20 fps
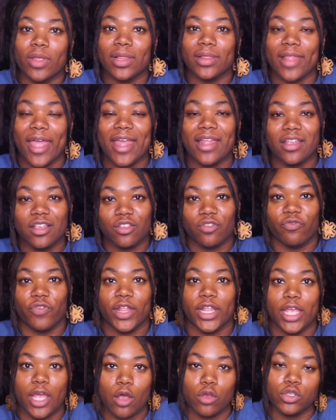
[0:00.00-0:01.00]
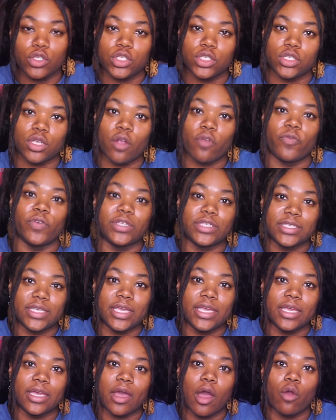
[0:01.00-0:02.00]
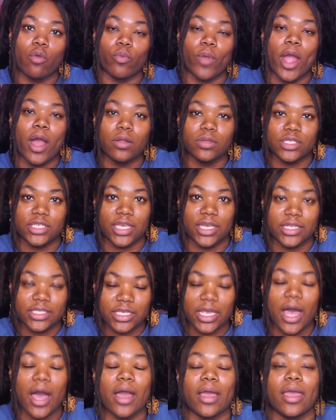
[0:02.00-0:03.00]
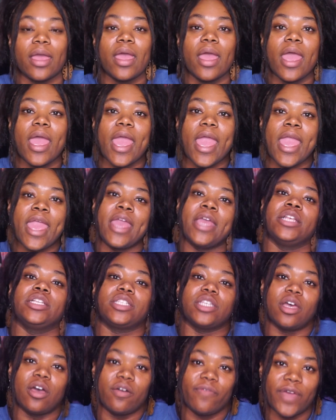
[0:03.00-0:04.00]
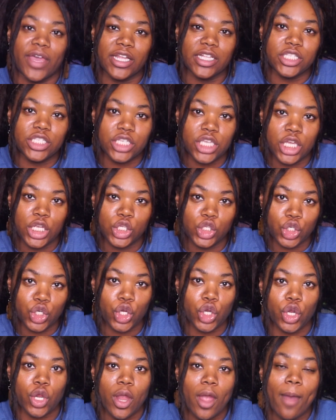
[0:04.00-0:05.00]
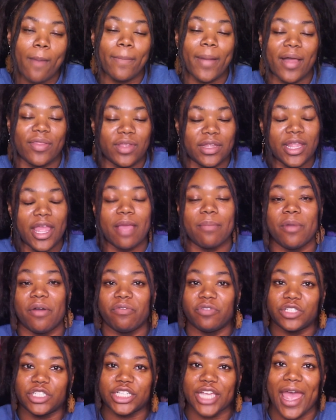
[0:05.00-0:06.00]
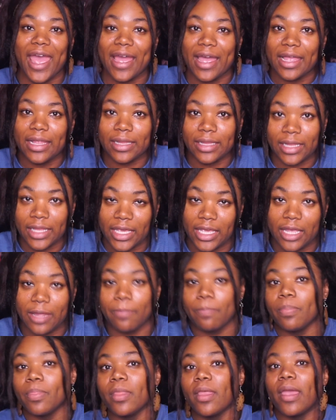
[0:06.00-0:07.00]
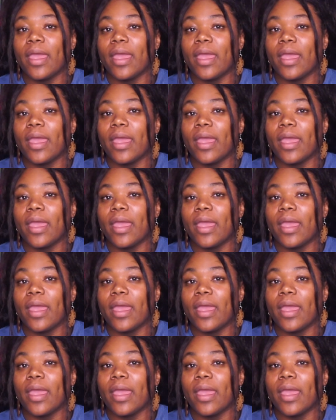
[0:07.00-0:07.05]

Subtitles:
latest video surfacing around TikTok is of a teacher by the name of Jack Lee.